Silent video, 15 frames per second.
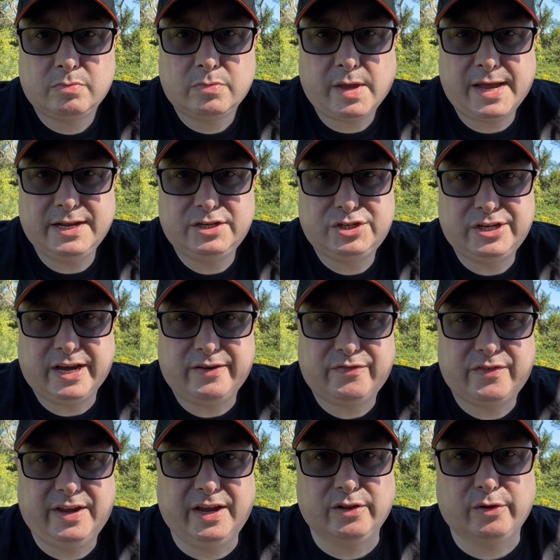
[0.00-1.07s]
Hey, it's
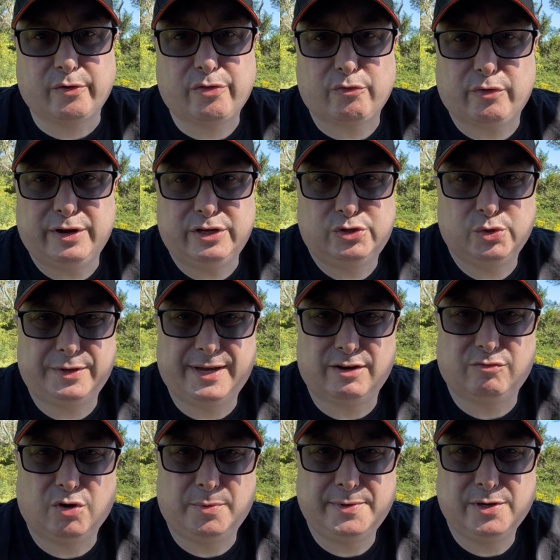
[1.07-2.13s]
Jeff, Kilo three, Juliet
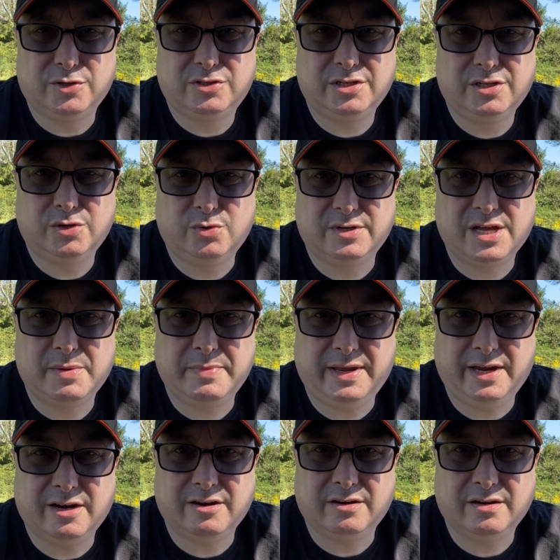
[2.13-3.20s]
Romeo Zulu, and I'm
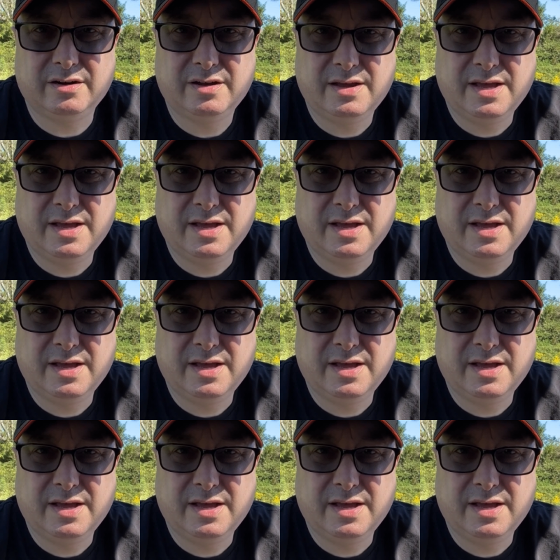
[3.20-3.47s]
here